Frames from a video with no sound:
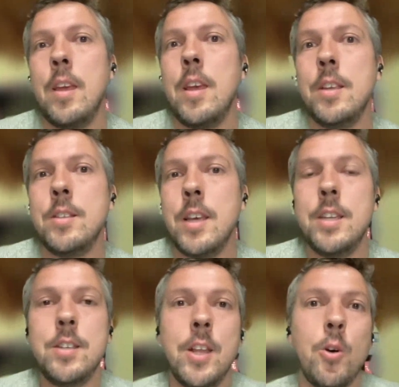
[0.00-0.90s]

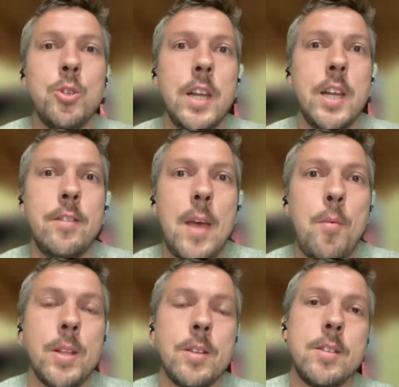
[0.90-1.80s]
he's in a negotiating
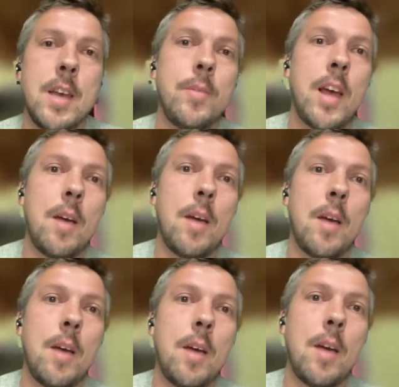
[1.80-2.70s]
table, at the same
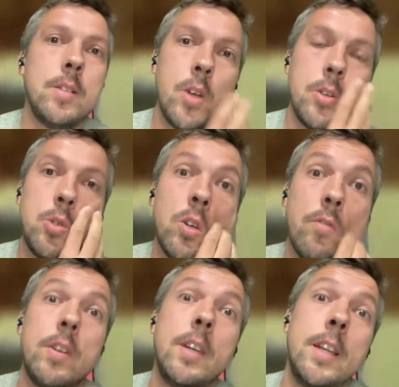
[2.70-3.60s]
time, there's
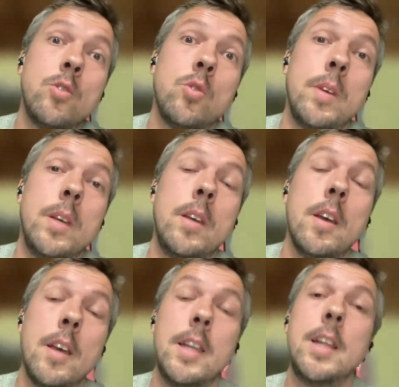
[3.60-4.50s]
also this question of he
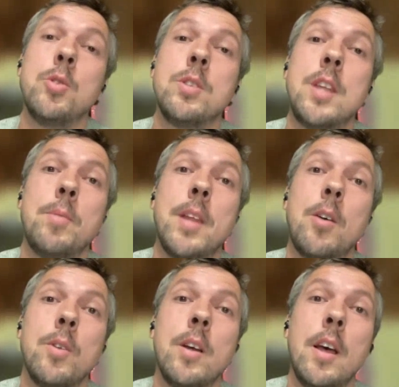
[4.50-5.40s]
needs to
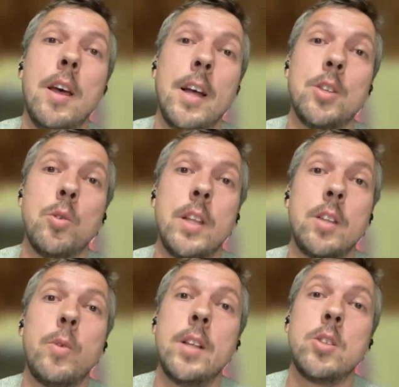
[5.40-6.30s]
step down, and
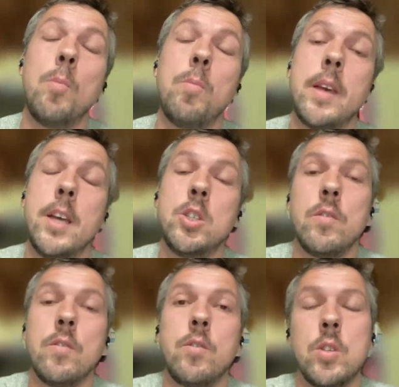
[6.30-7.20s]
so that creates
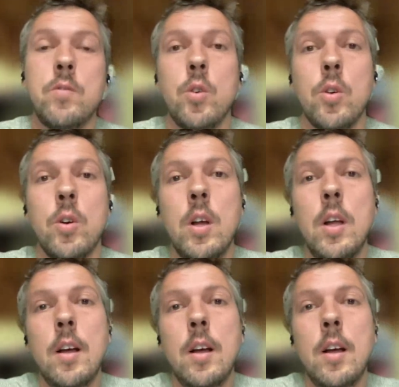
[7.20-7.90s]
complications, of course, for